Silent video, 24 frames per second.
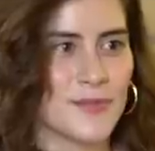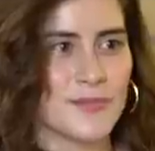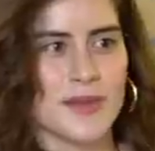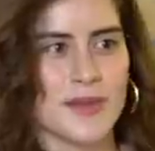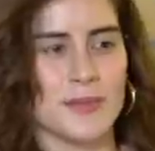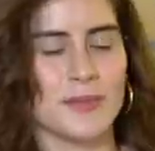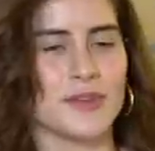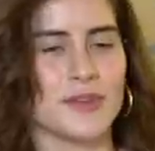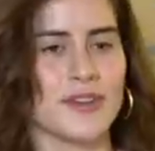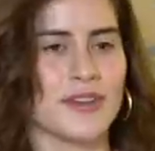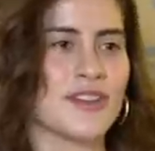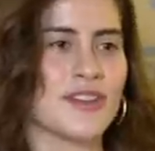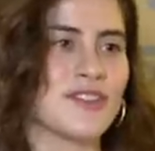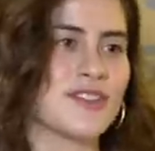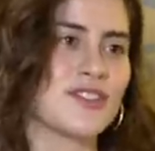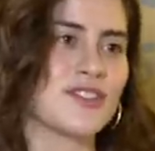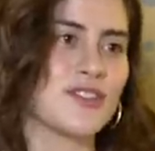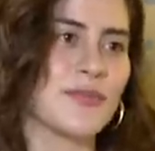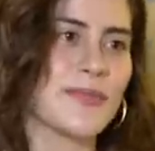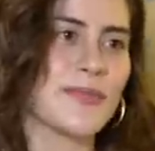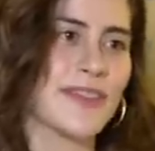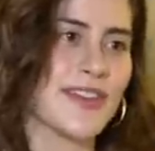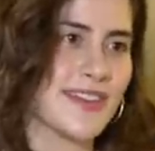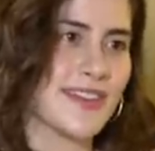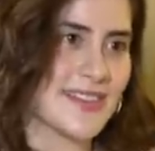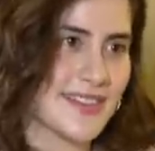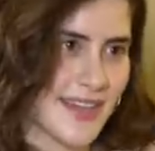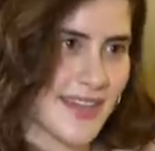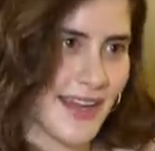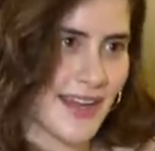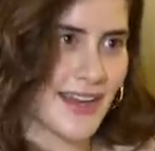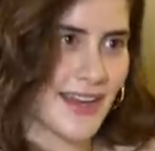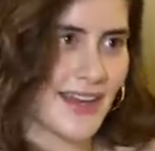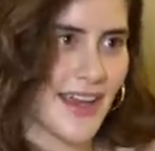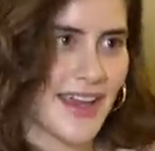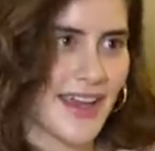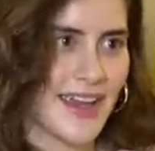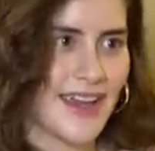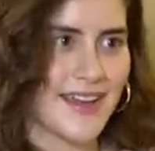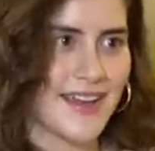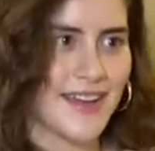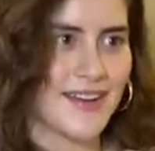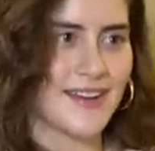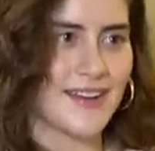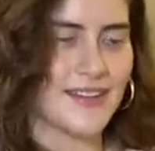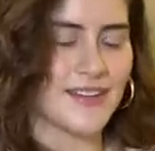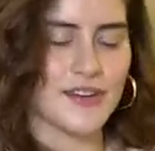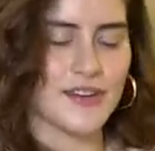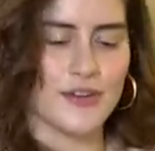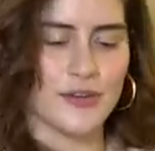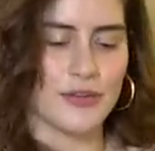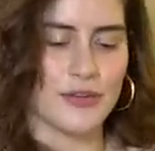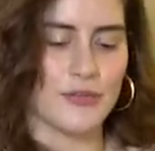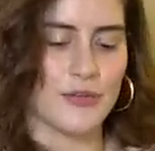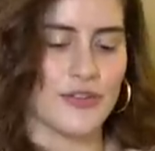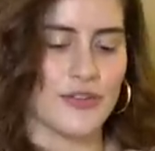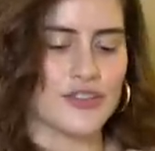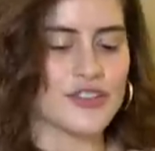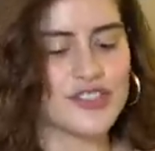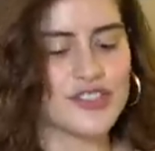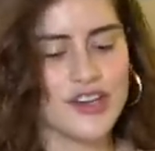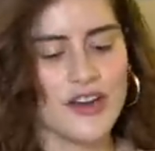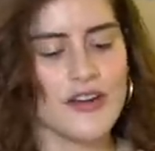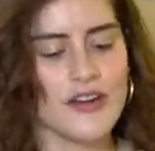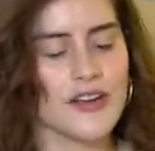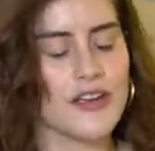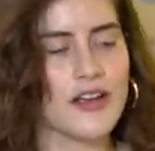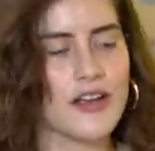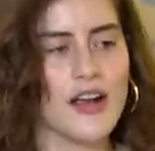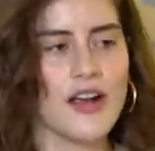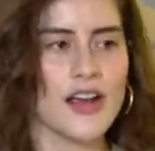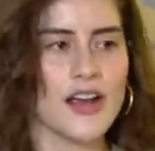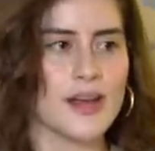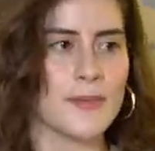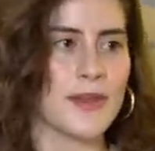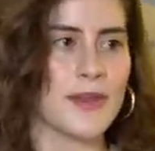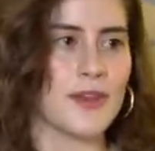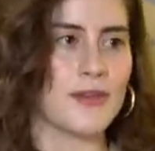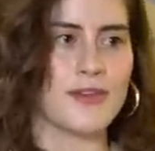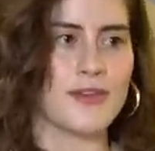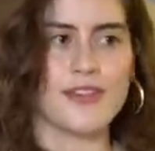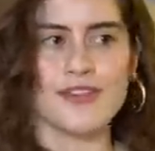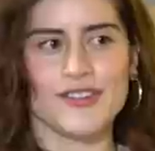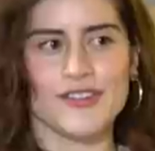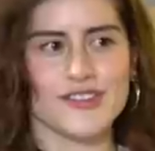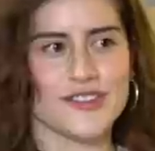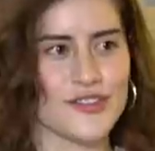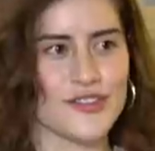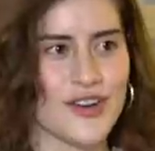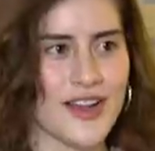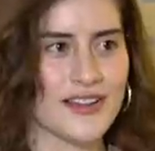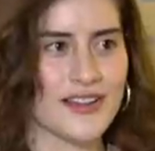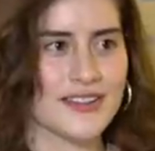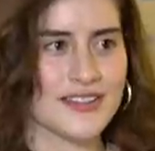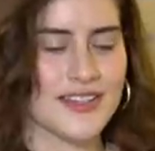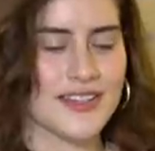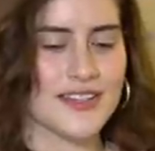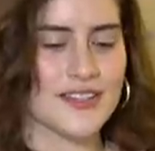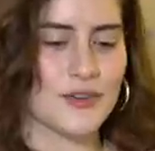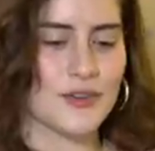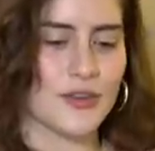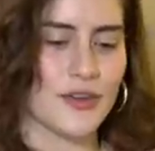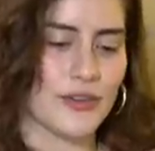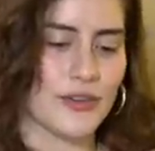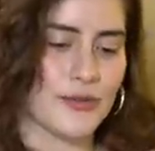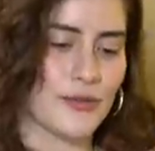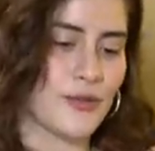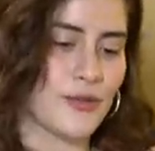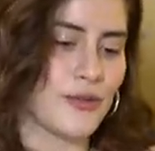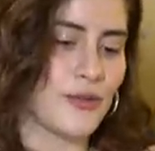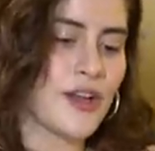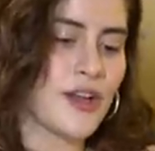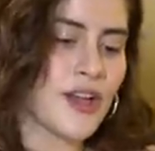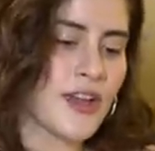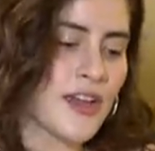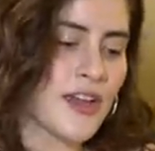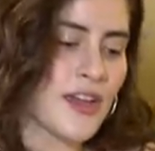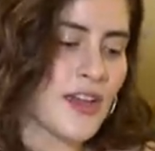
for people to consume things secondhand, you know, through the sharing economy, whether it's Craigslist or through,